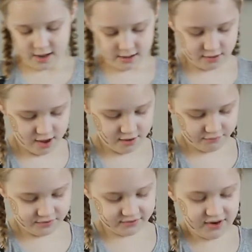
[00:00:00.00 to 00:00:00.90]
I
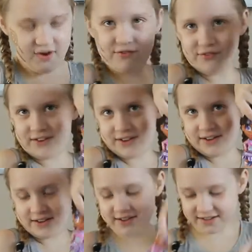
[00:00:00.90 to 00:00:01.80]
love this outfit.
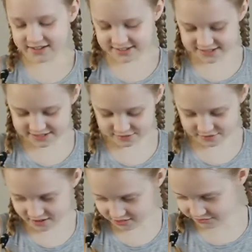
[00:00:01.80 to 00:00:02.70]
It's so
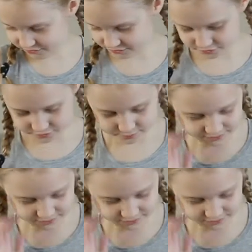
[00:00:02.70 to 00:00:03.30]
colorful.